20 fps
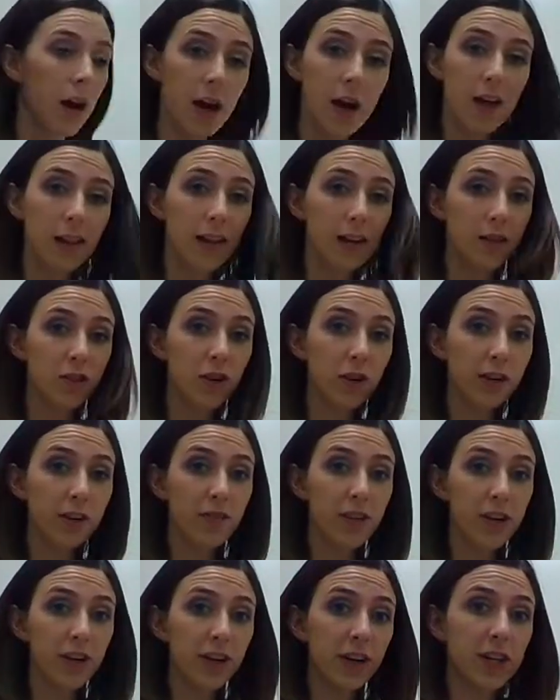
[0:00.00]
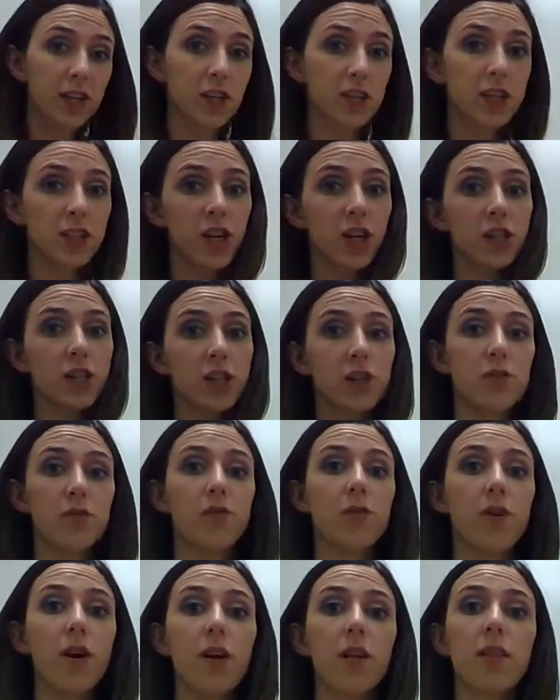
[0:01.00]
electron configuration to
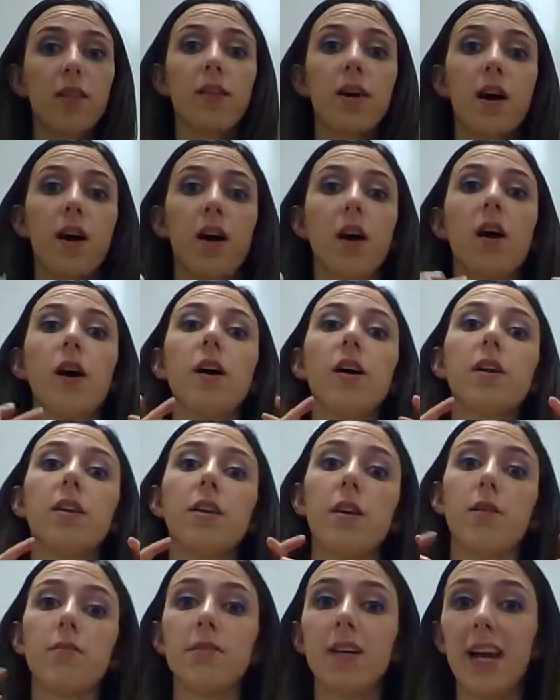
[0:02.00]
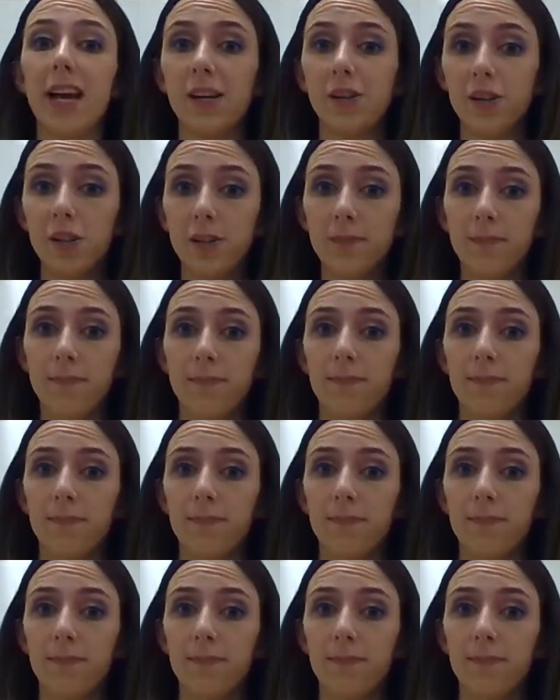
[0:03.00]
do the notation